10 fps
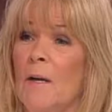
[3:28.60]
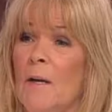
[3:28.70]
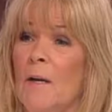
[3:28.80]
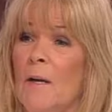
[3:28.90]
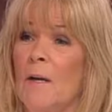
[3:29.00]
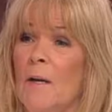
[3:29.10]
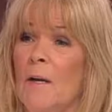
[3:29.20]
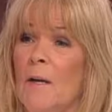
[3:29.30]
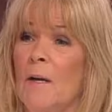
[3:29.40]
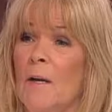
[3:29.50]

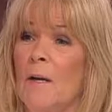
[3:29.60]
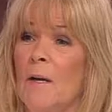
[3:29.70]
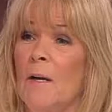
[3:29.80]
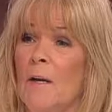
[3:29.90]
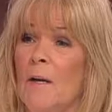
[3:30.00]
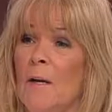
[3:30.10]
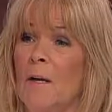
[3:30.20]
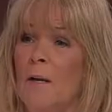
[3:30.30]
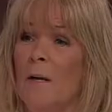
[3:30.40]
Nobody speaks.